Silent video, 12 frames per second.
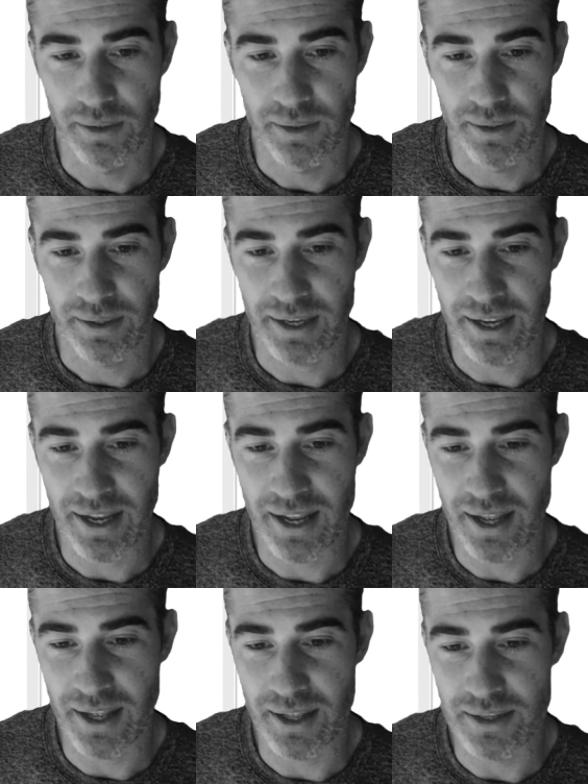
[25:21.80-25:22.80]

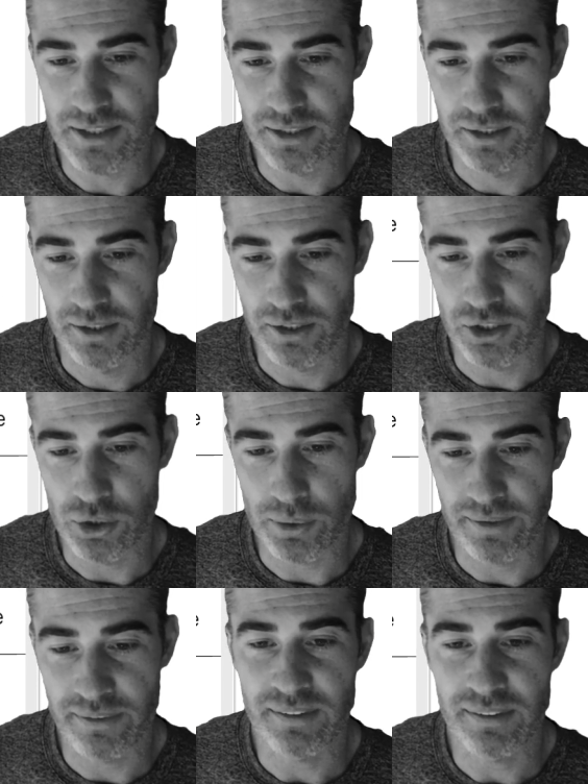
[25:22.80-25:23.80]
and you can
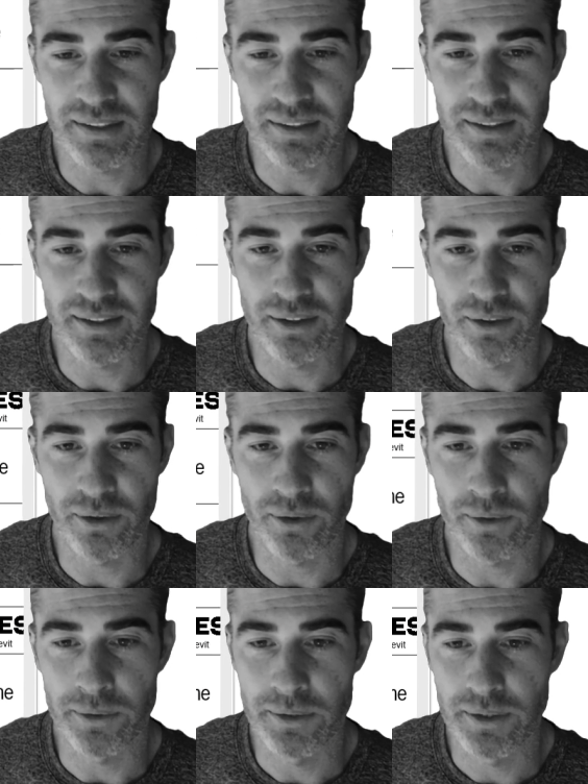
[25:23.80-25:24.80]
see
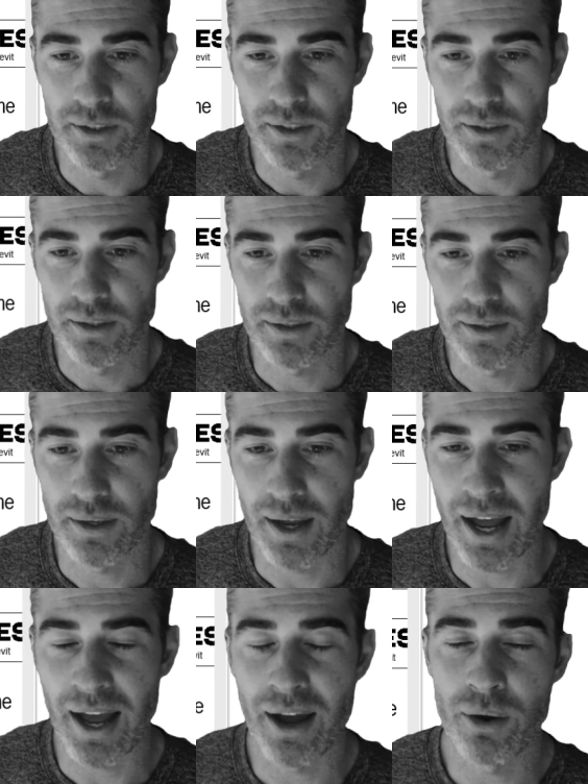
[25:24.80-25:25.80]
here,
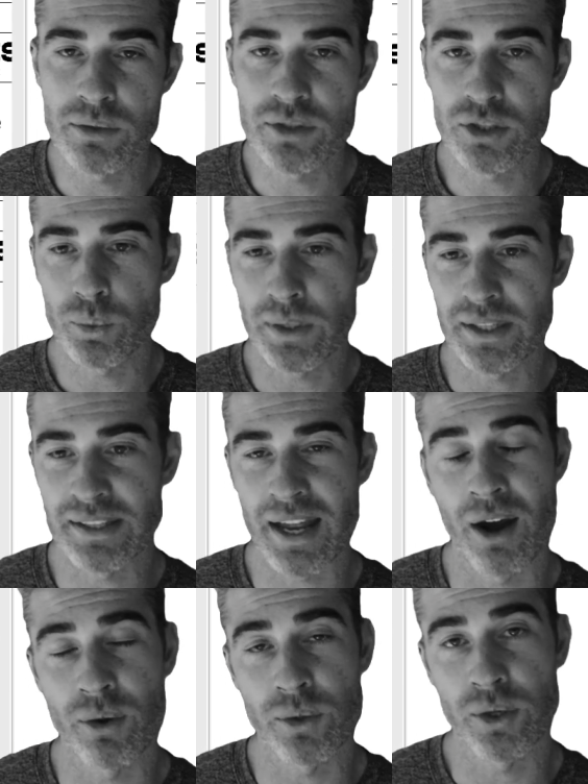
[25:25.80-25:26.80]
how do we
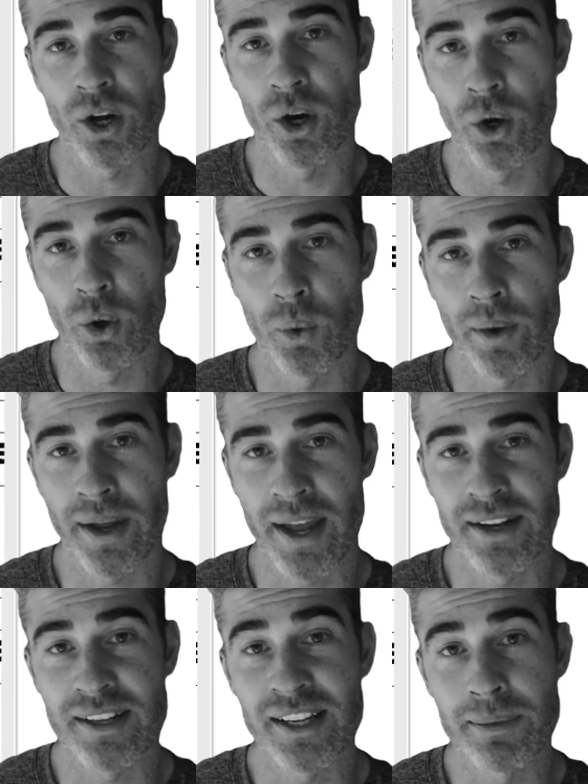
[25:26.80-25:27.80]
now go
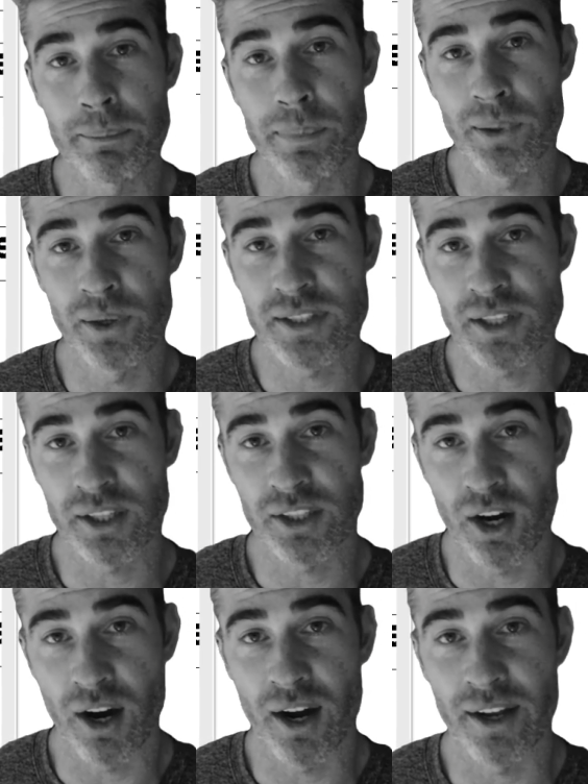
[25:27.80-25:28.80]
and input a
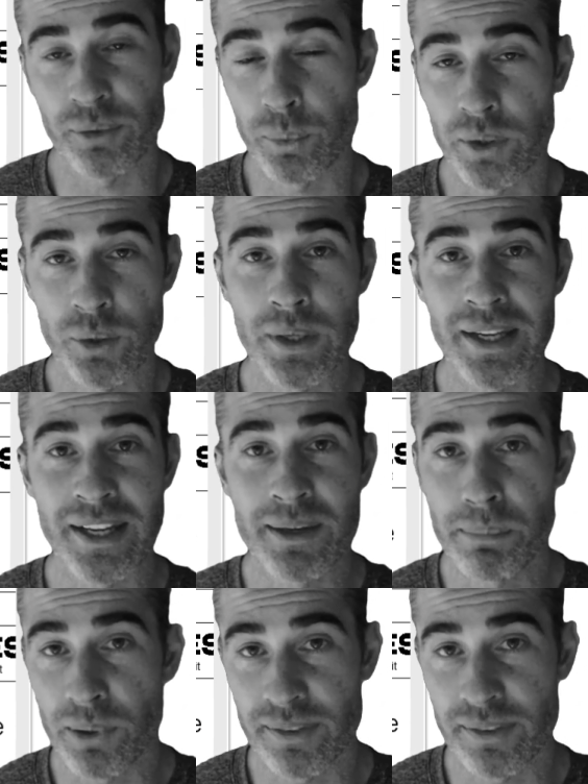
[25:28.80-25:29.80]
cost? Where do we
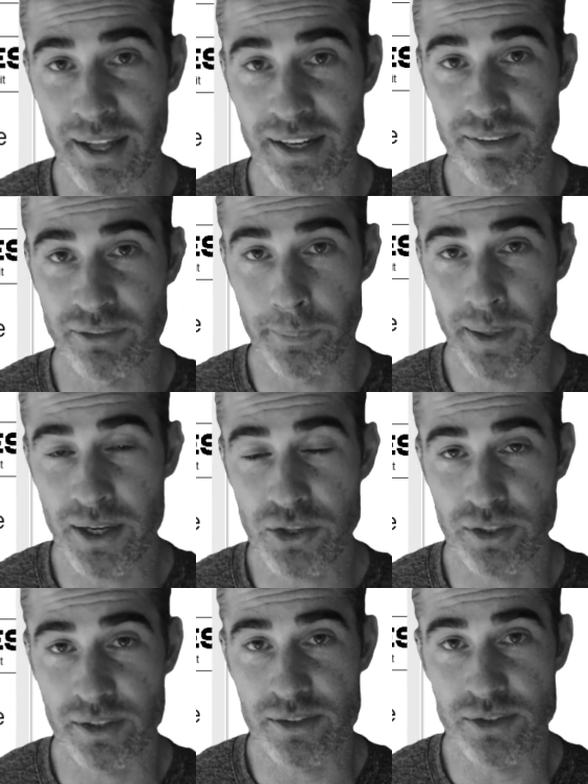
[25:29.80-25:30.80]
input that
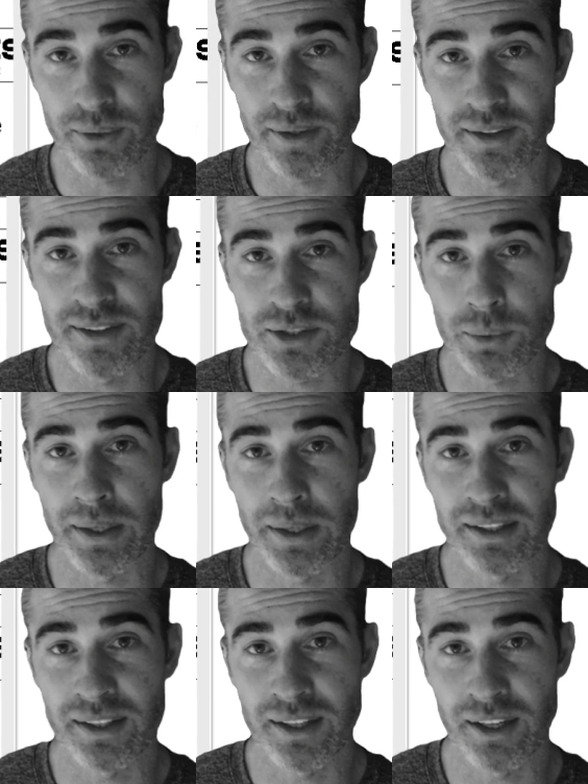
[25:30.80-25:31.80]
information? So in this way
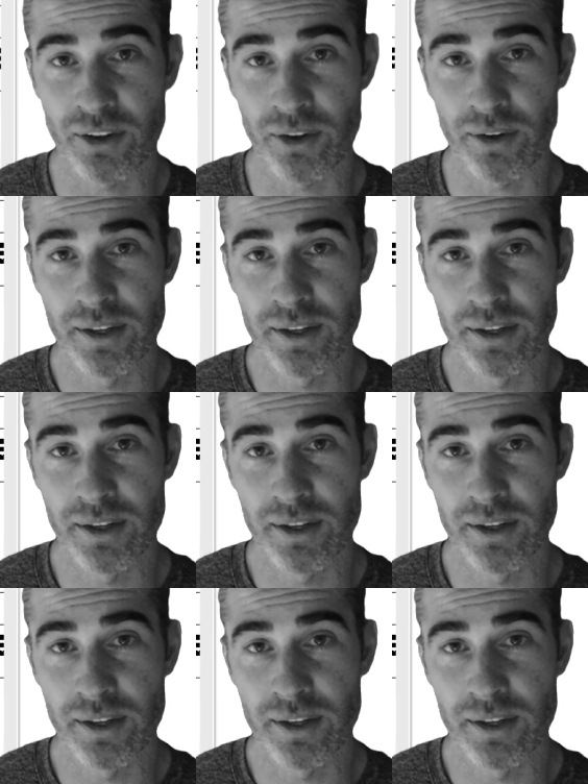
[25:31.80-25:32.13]
here,